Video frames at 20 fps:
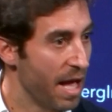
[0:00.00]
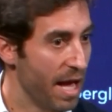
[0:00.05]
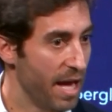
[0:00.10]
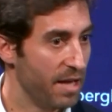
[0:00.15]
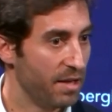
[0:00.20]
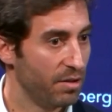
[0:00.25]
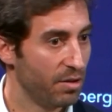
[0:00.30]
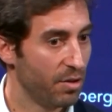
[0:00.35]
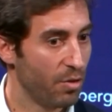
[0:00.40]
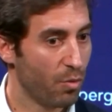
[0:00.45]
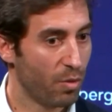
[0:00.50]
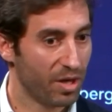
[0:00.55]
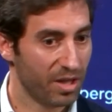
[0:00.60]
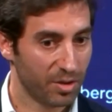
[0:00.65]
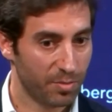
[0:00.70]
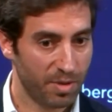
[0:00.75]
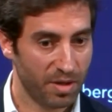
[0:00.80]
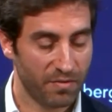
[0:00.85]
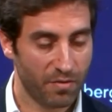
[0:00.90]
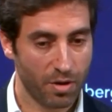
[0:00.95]
And uh, what
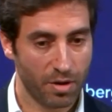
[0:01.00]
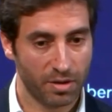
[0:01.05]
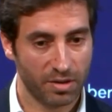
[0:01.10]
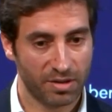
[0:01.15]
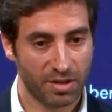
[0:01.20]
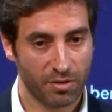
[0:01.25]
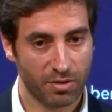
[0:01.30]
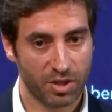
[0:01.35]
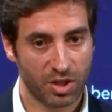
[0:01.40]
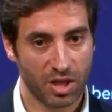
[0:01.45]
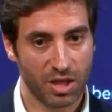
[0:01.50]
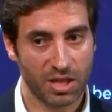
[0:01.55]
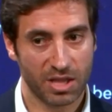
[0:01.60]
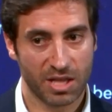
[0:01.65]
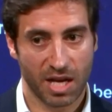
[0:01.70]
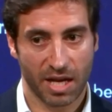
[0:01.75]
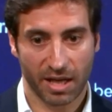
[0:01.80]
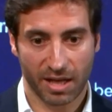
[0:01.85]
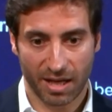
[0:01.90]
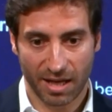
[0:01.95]
has been very interesting
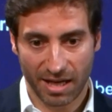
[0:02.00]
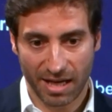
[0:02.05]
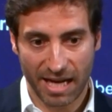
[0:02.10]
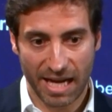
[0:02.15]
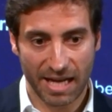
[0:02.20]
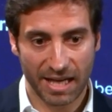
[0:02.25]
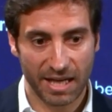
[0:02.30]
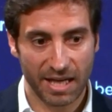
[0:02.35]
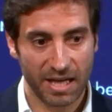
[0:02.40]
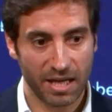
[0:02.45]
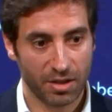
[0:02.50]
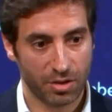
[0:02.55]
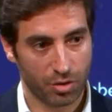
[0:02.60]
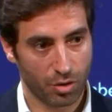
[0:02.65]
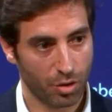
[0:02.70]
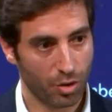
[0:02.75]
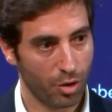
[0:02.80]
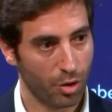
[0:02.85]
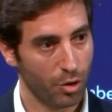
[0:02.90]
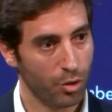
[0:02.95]
is like lately
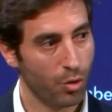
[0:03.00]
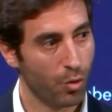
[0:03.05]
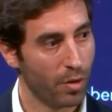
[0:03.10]
the